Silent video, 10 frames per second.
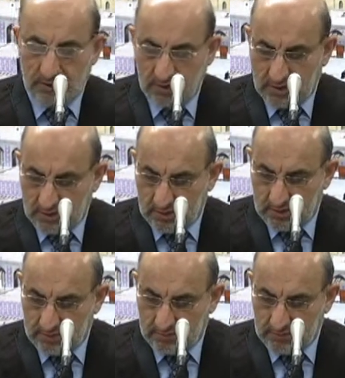
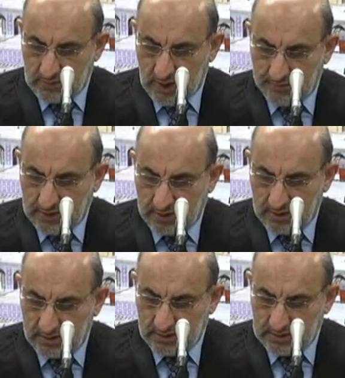a
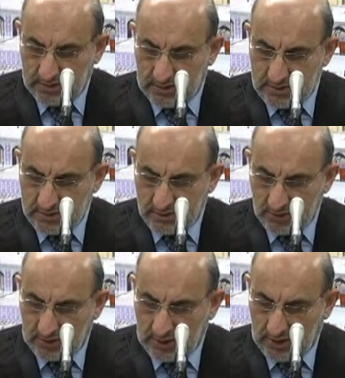pig, that is
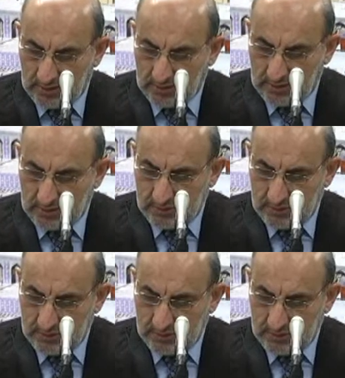not allowed.